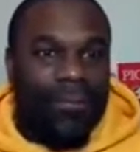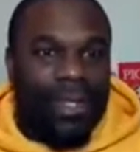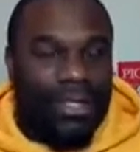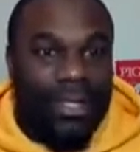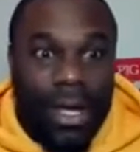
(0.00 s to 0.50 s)

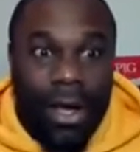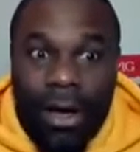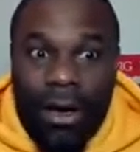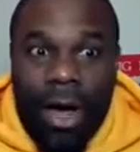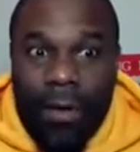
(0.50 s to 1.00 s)

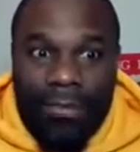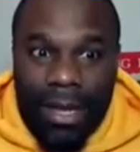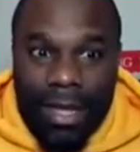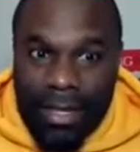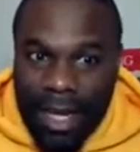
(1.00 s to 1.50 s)
So
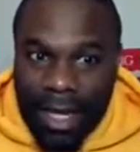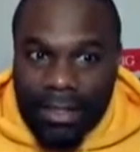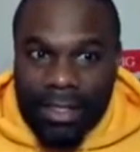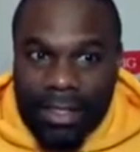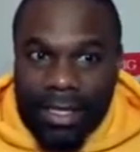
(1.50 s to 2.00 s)
many things
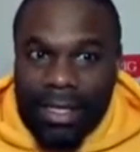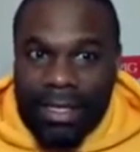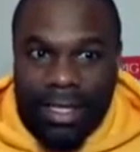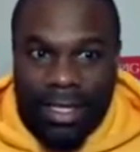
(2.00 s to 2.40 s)
that